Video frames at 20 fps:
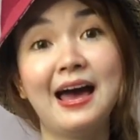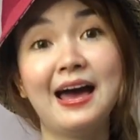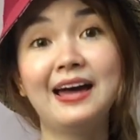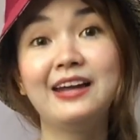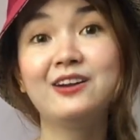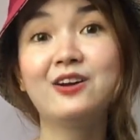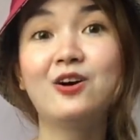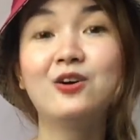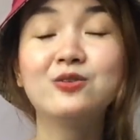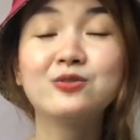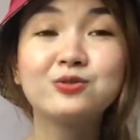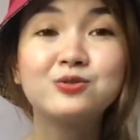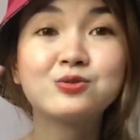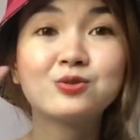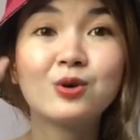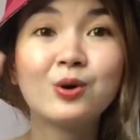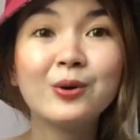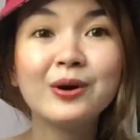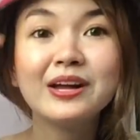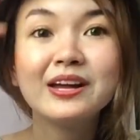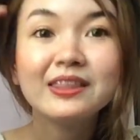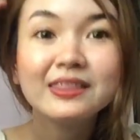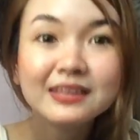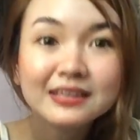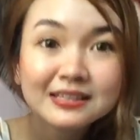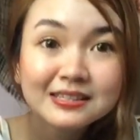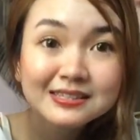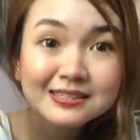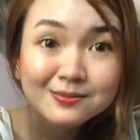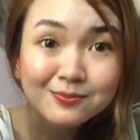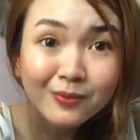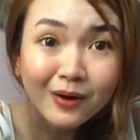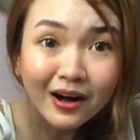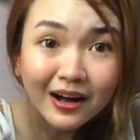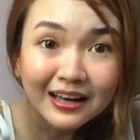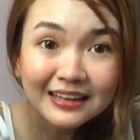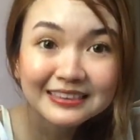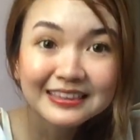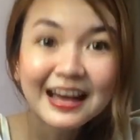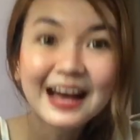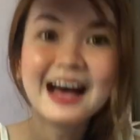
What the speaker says: And also, this bucket